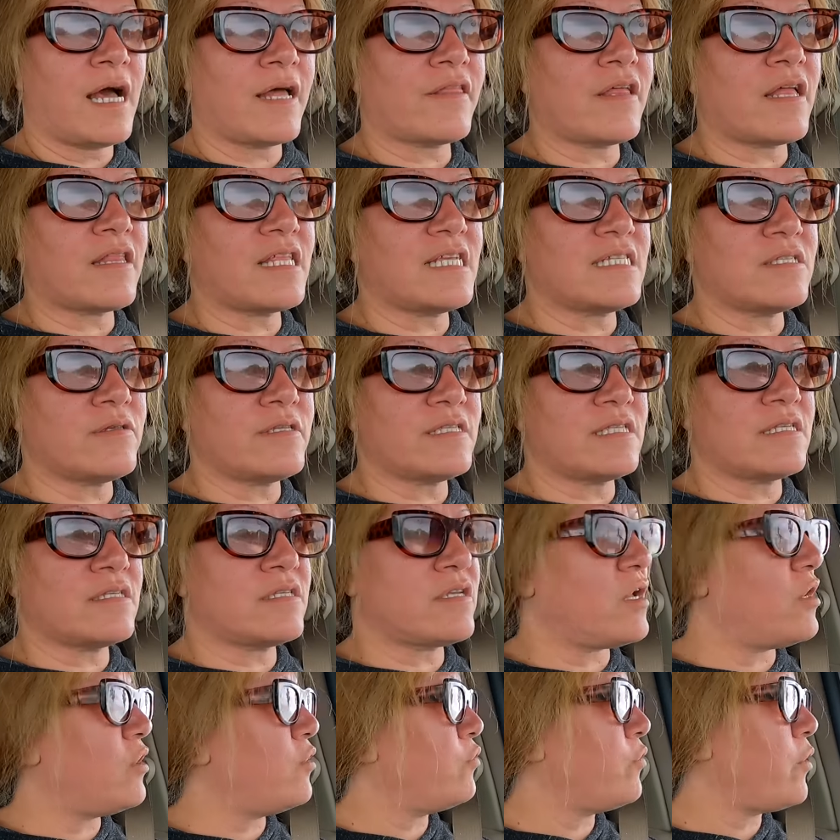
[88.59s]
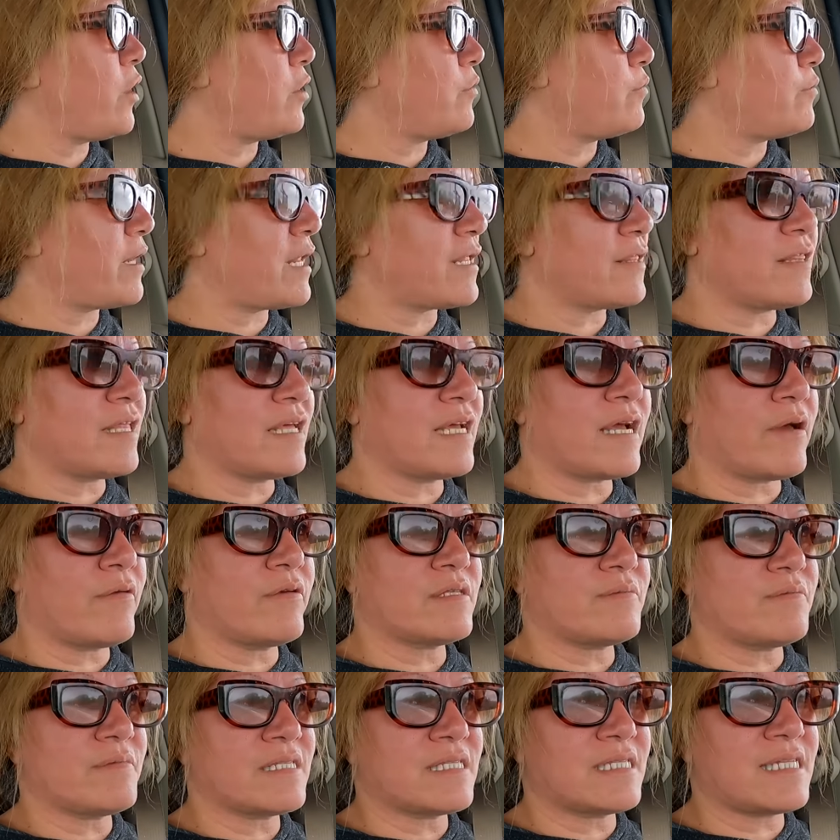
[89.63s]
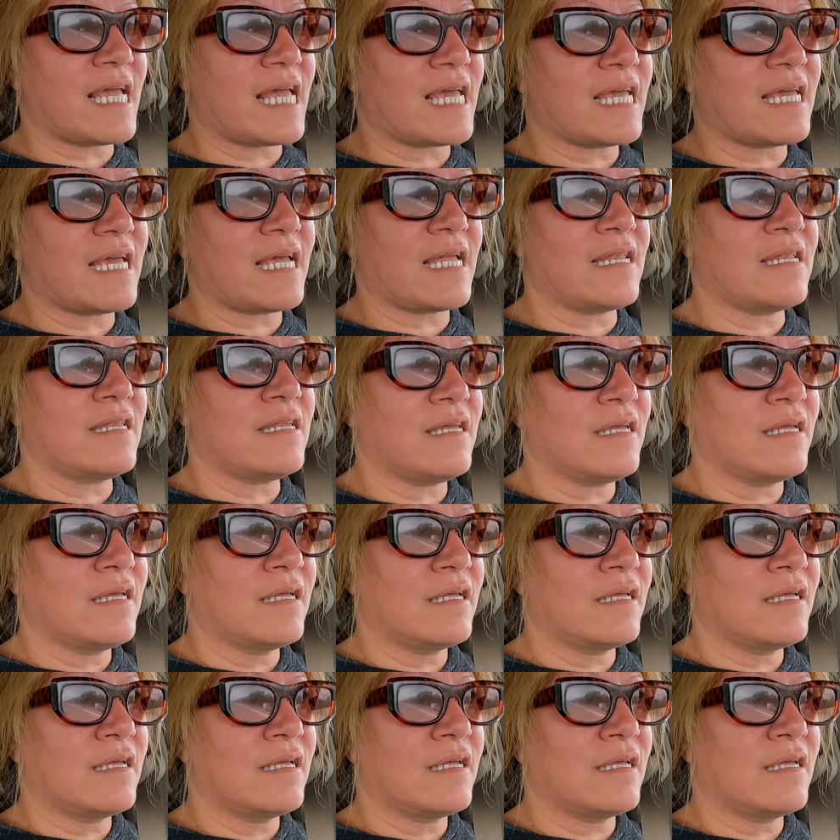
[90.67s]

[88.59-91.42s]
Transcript: I thought this was a toll road, but I think I was mistaken.